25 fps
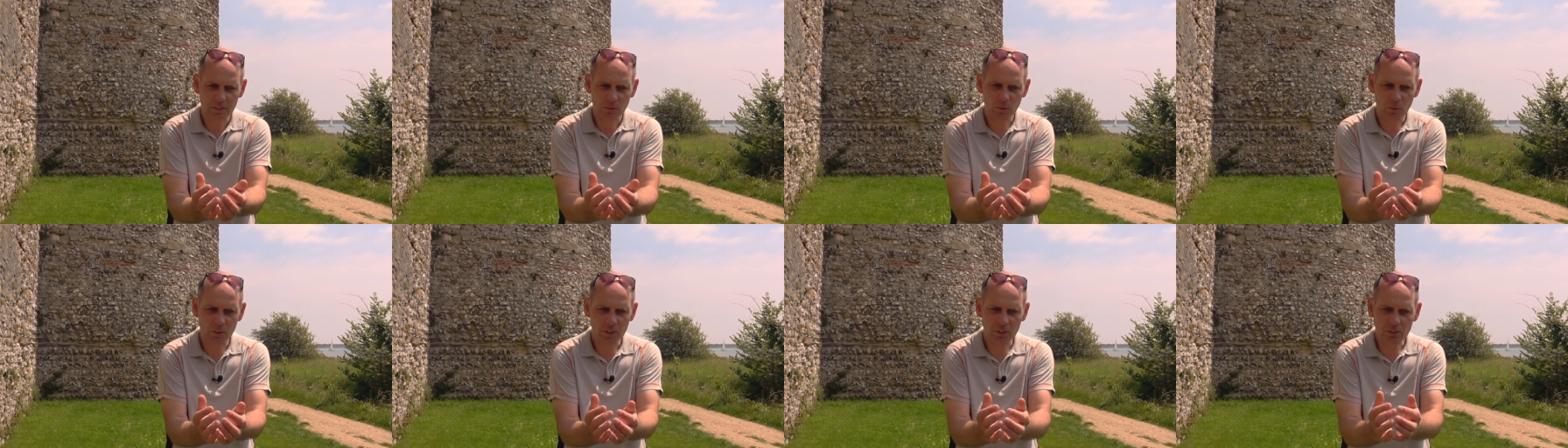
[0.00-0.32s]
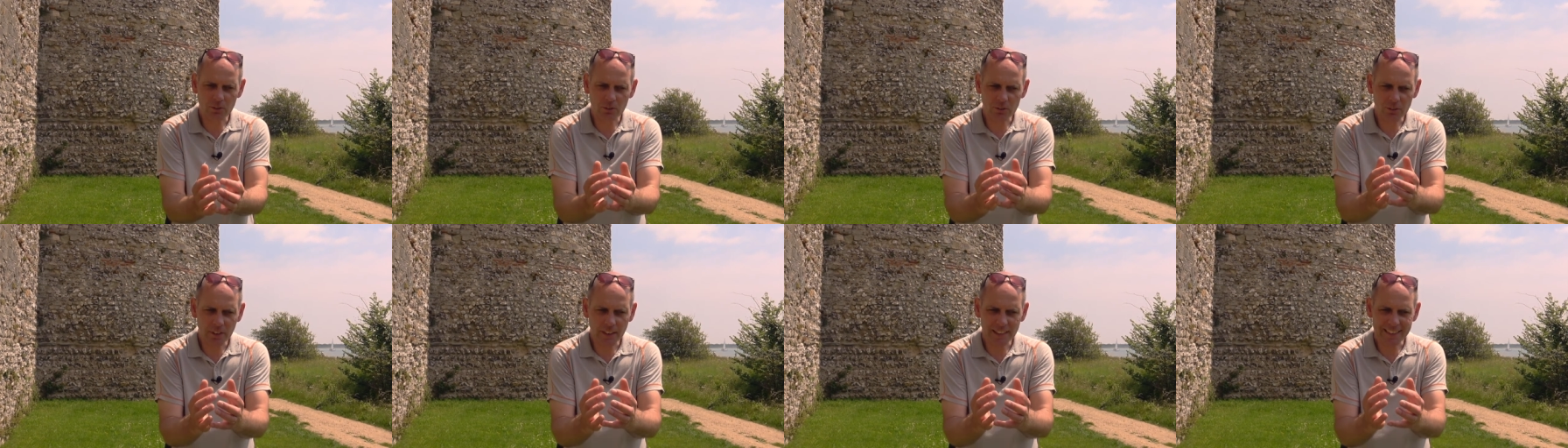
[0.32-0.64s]
with
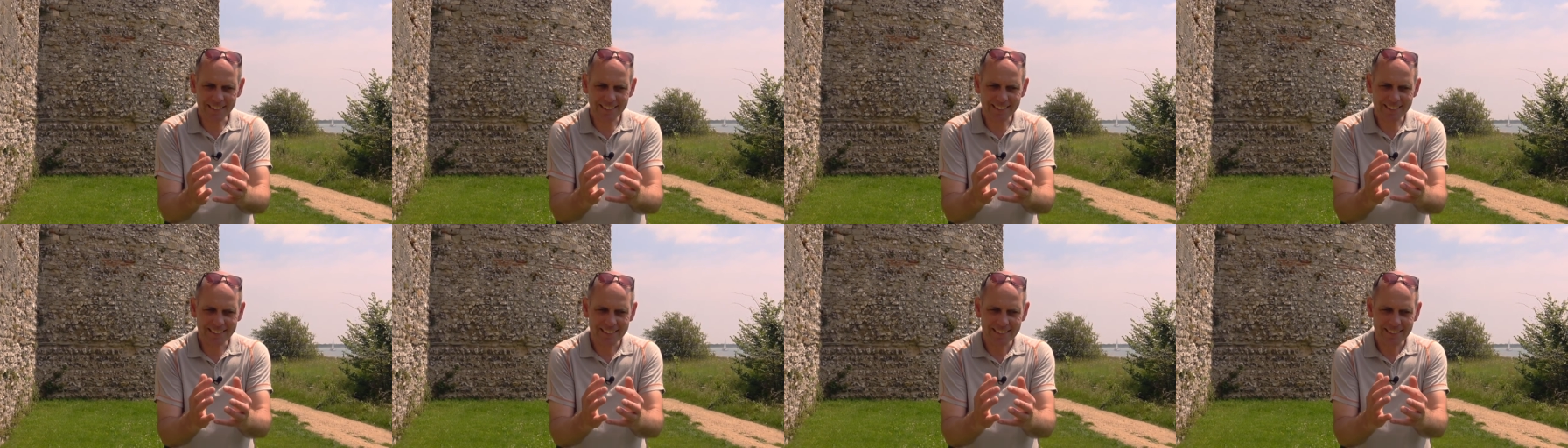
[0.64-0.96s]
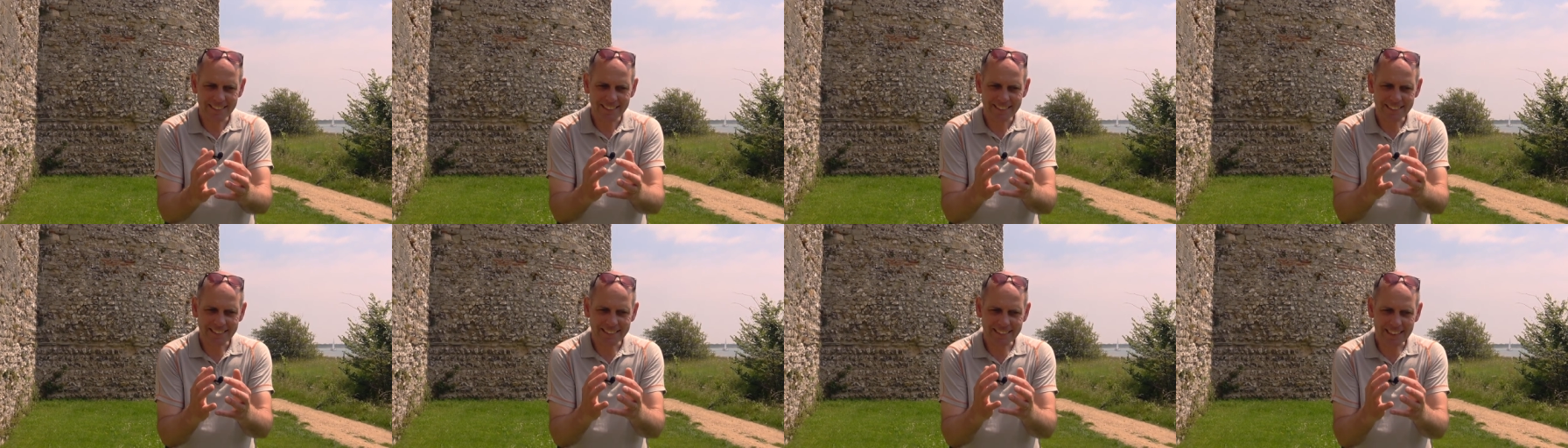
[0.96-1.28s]
great
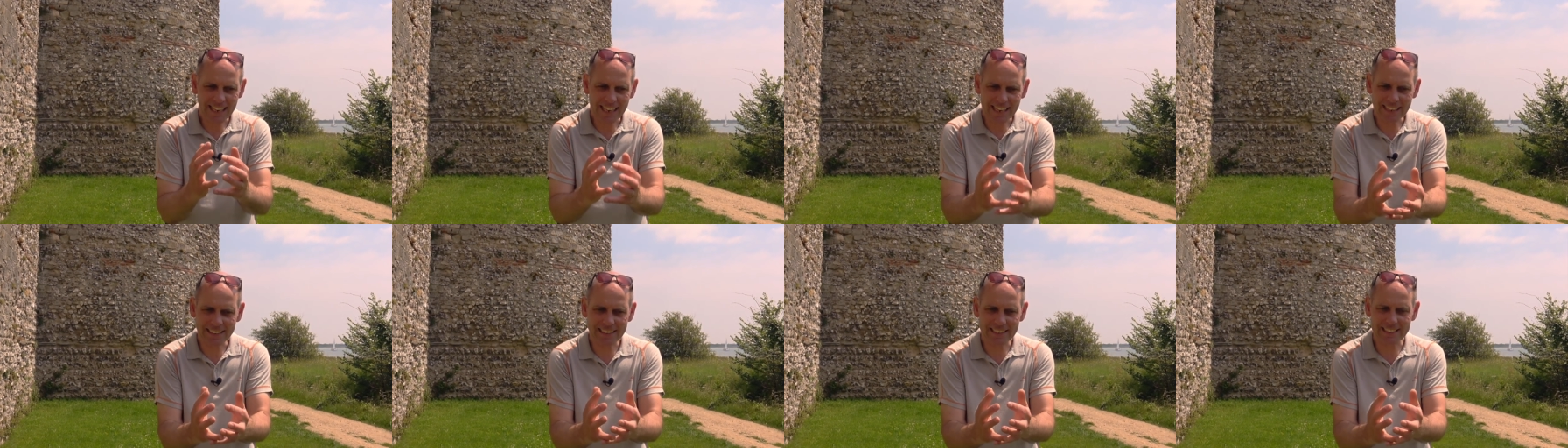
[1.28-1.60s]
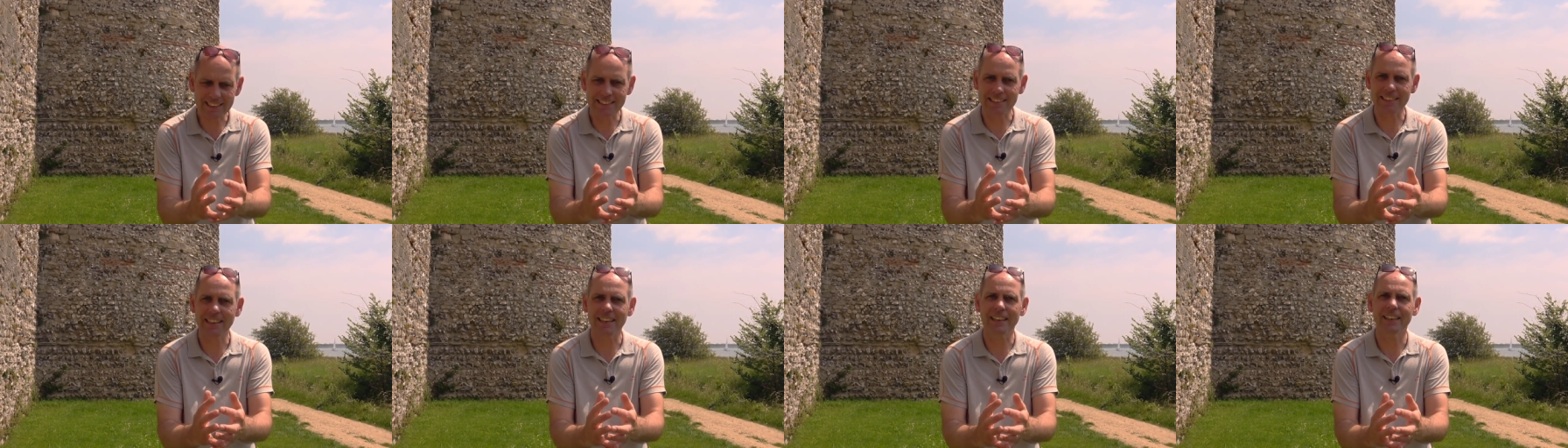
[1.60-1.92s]

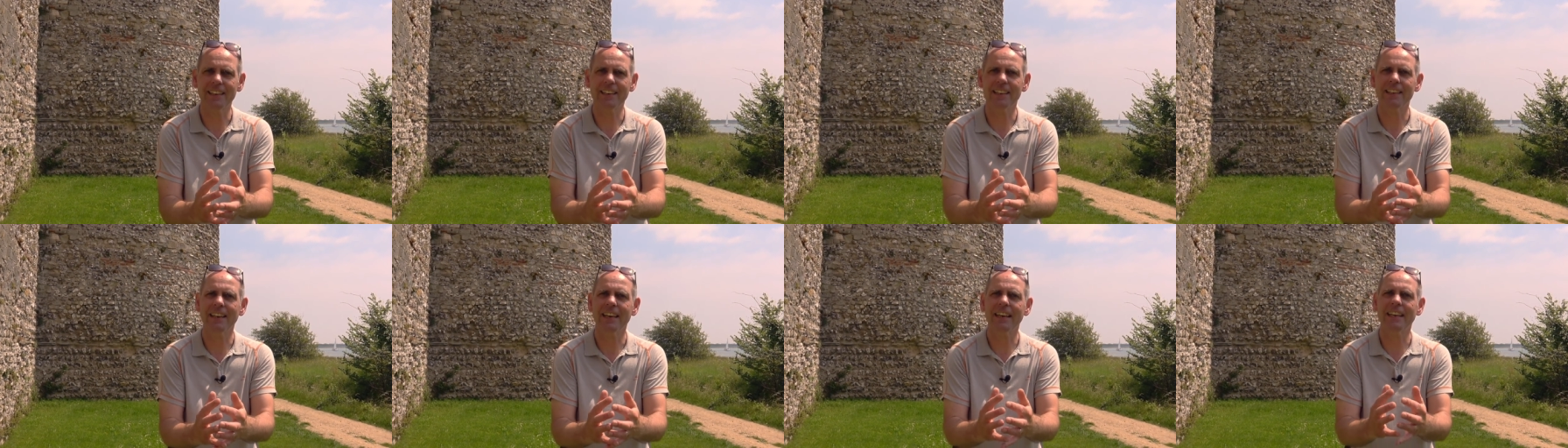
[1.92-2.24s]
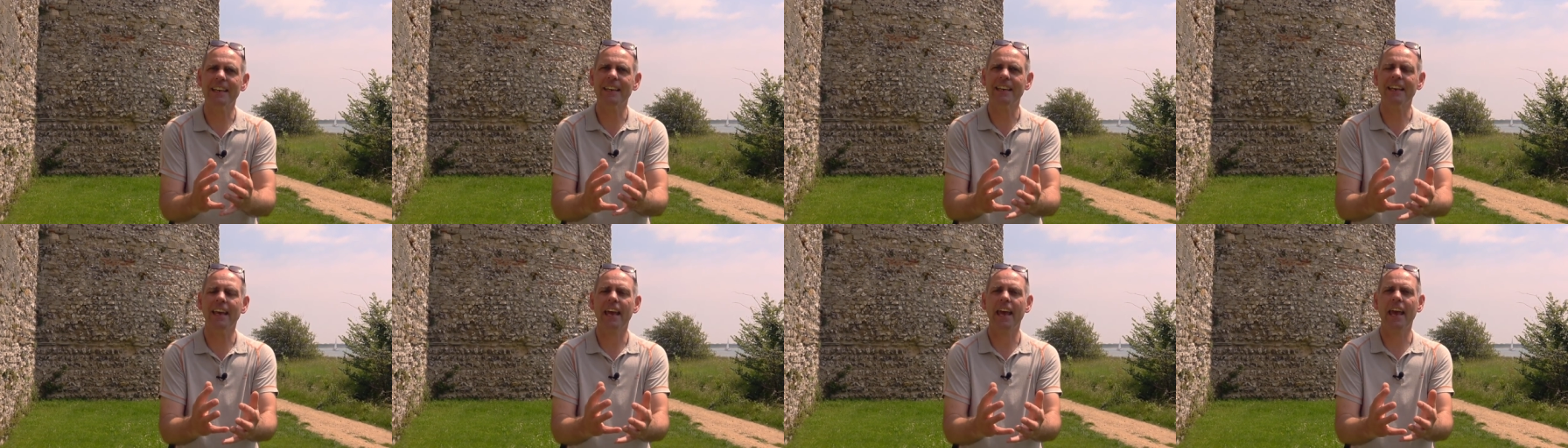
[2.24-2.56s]
delicacy
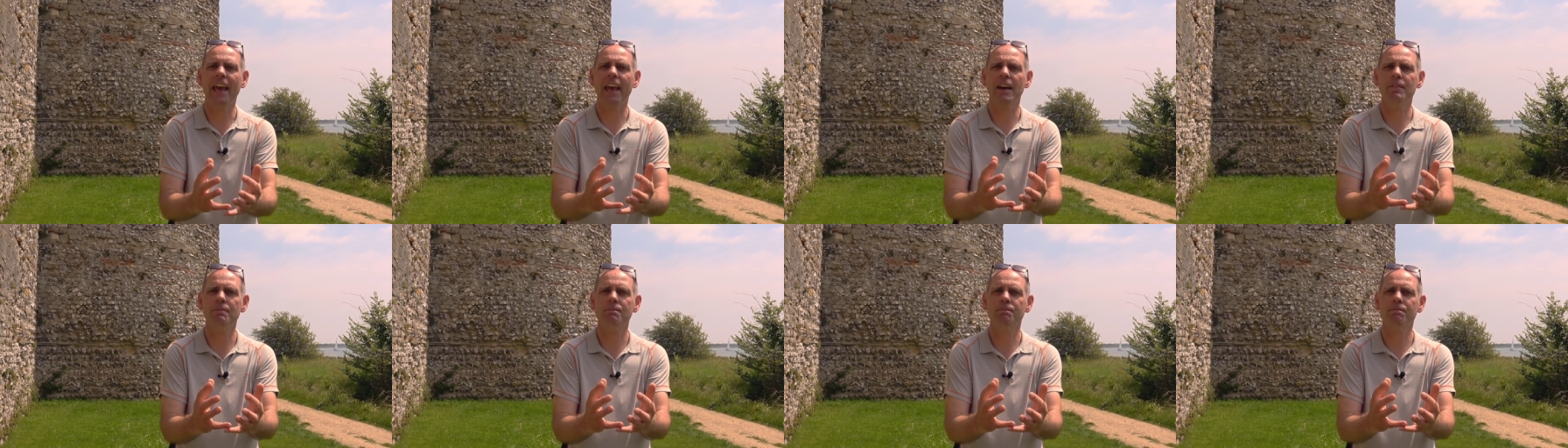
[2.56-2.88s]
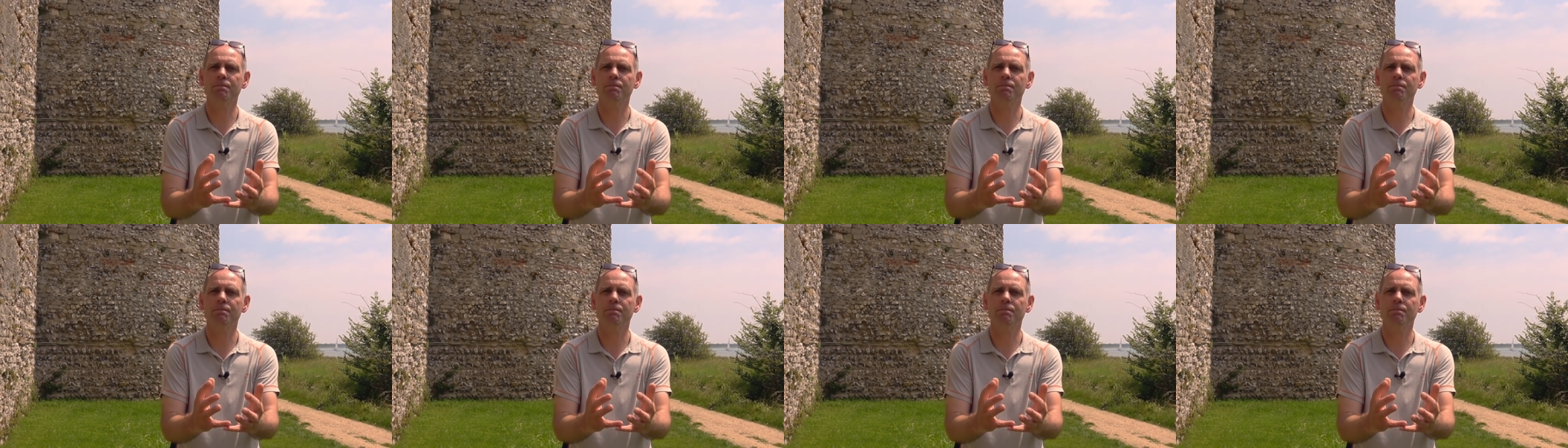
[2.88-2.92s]
and care.